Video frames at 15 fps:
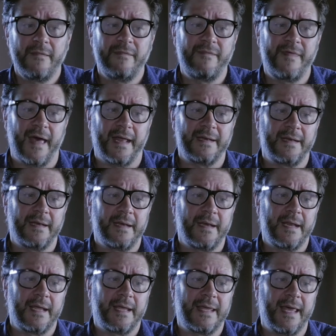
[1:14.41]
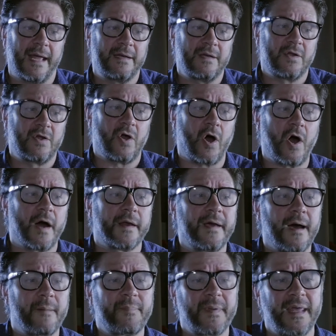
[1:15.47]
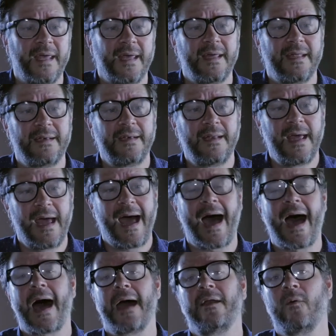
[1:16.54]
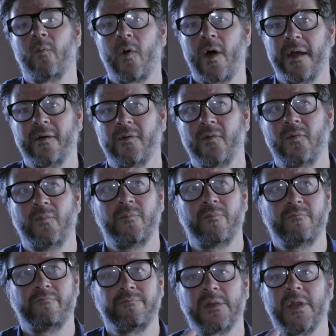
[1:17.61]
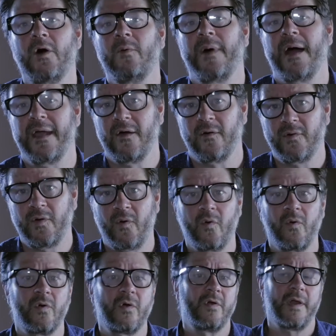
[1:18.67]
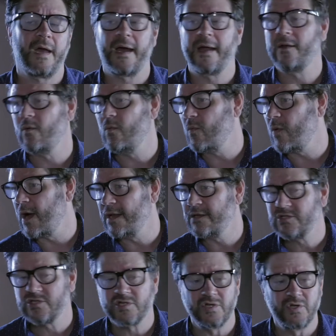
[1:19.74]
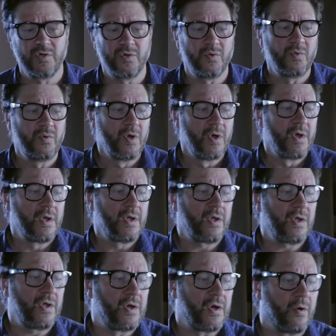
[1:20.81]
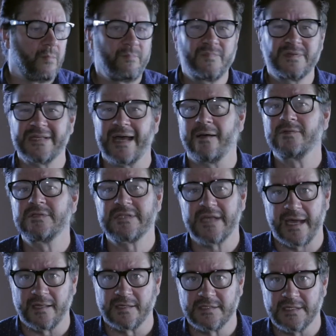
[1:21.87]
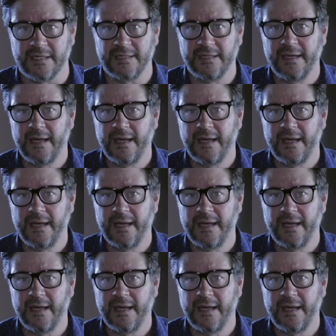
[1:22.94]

that get caught up in, I don't want to blow my own horn. I don't want to, you know, sound salesy.